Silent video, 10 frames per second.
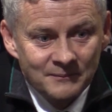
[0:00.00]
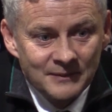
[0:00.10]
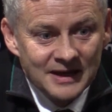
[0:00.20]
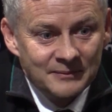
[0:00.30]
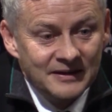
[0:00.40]

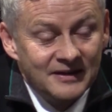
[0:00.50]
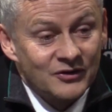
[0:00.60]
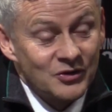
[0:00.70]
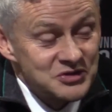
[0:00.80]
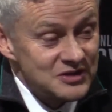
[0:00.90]
maybe
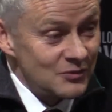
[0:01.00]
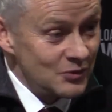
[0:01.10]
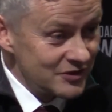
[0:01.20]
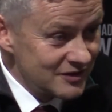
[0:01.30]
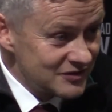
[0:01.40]
cross that
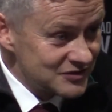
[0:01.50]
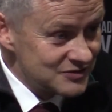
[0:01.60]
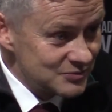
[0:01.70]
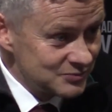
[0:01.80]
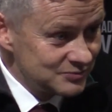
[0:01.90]
one,
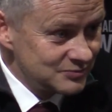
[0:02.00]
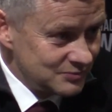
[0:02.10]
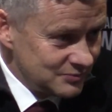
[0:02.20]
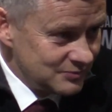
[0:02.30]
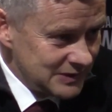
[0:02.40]

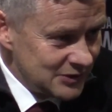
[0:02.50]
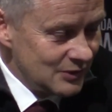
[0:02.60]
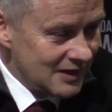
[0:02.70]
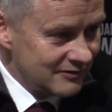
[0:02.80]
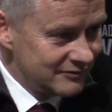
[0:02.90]
because we
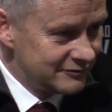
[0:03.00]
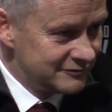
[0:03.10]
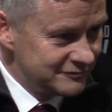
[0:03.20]
do have